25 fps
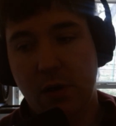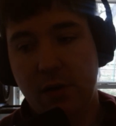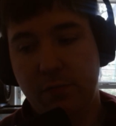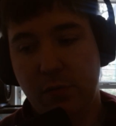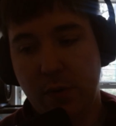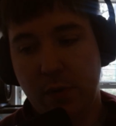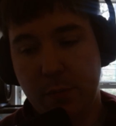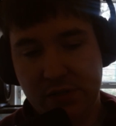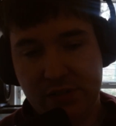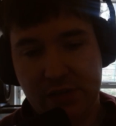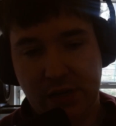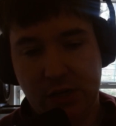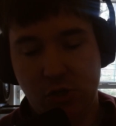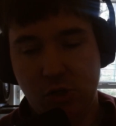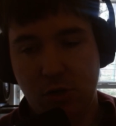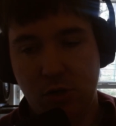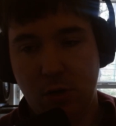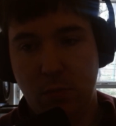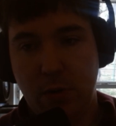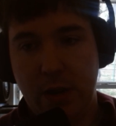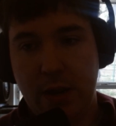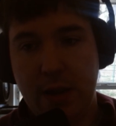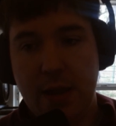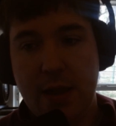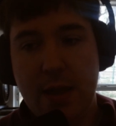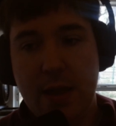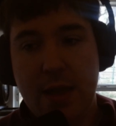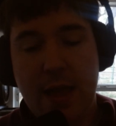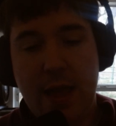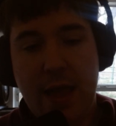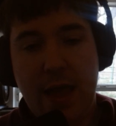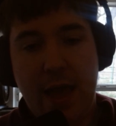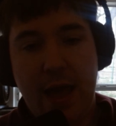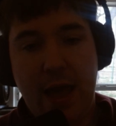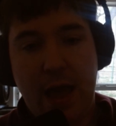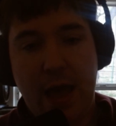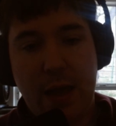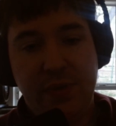reputation, right?
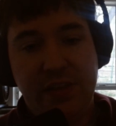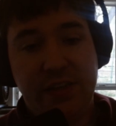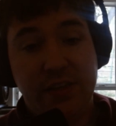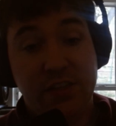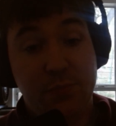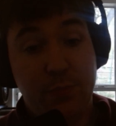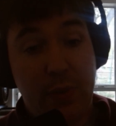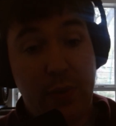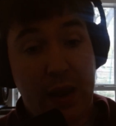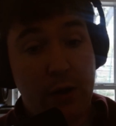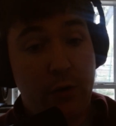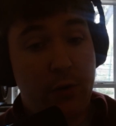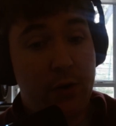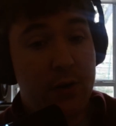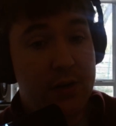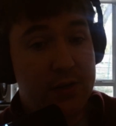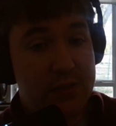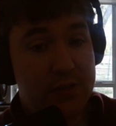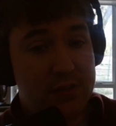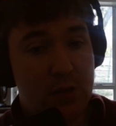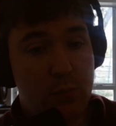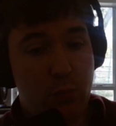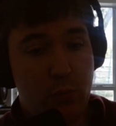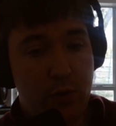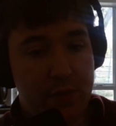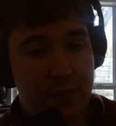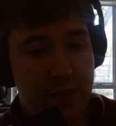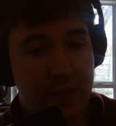Because Perrin is someone